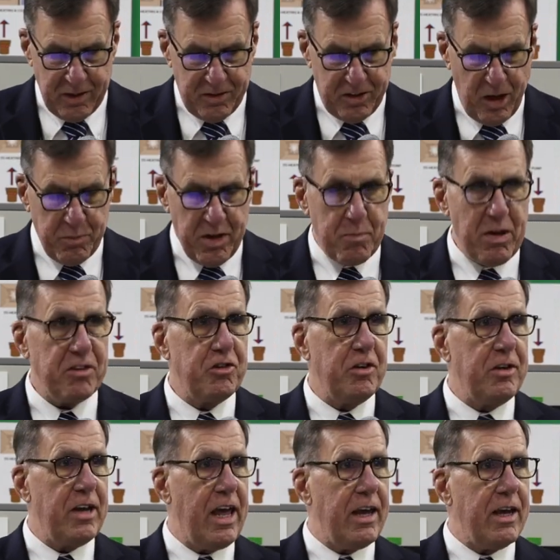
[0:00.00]
Tell me about your
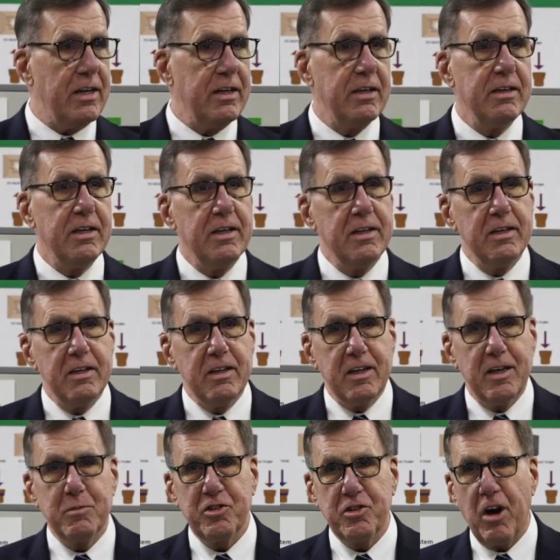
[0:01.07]
day.
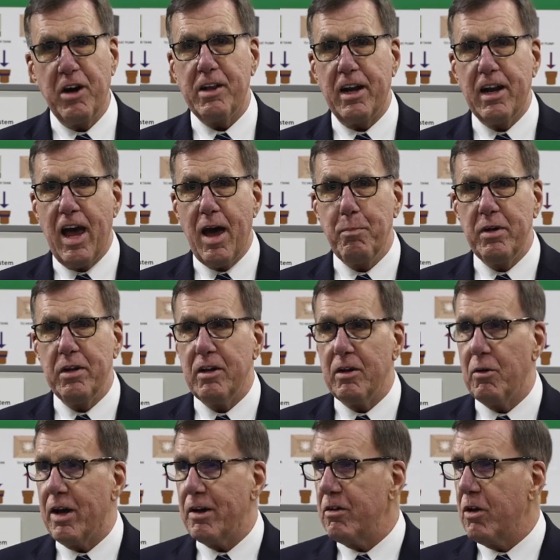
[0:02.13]
I'm sorry that happened to
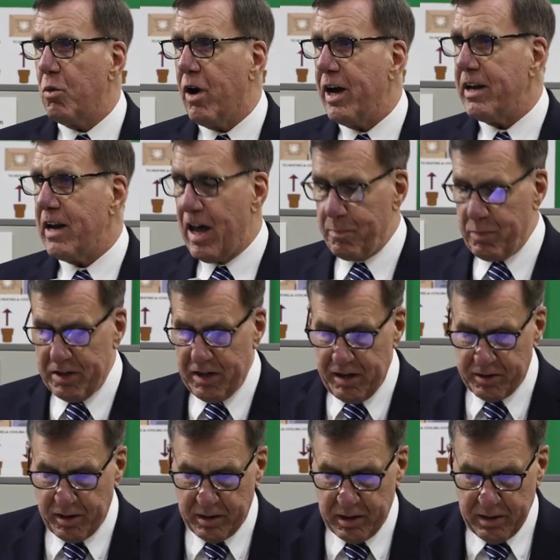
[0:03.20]
you. I don't know why it happened
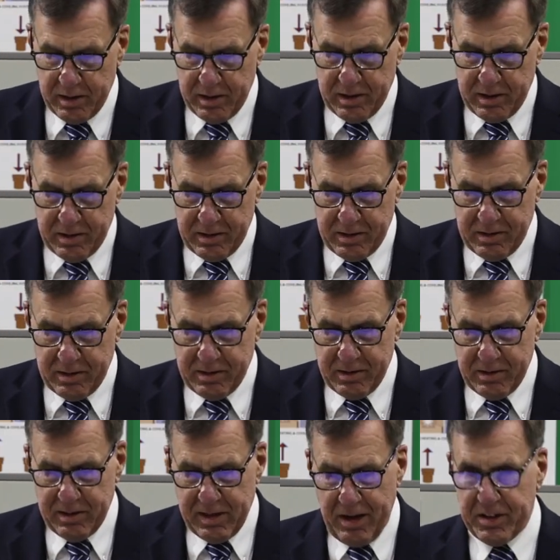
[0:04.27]
either.
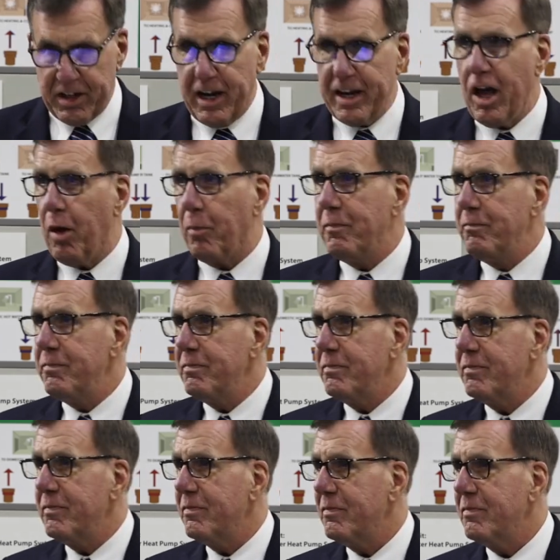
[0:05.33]
How can I help?
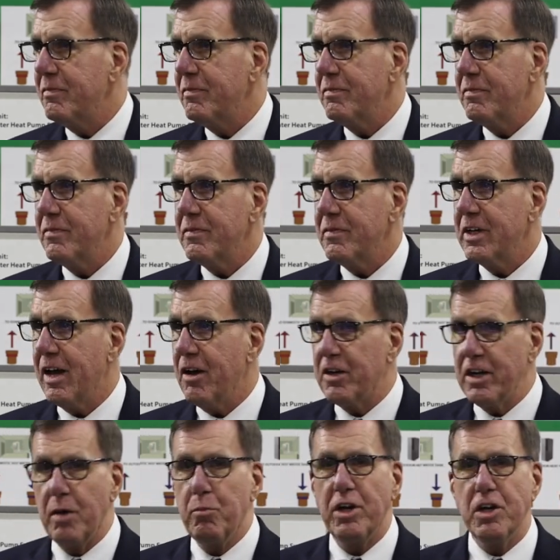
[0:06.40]
How
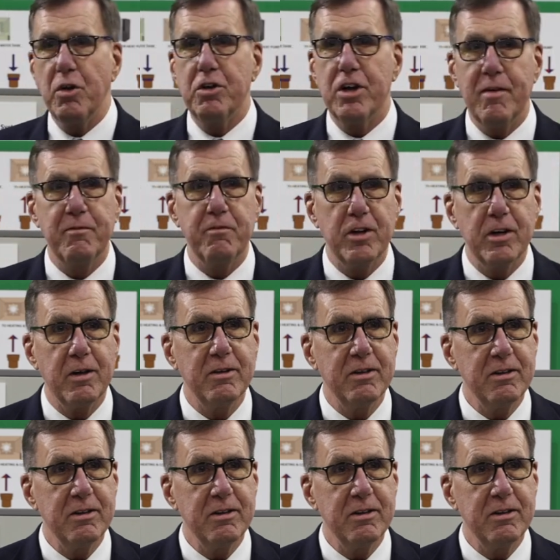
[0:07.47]
can I bring you comfort?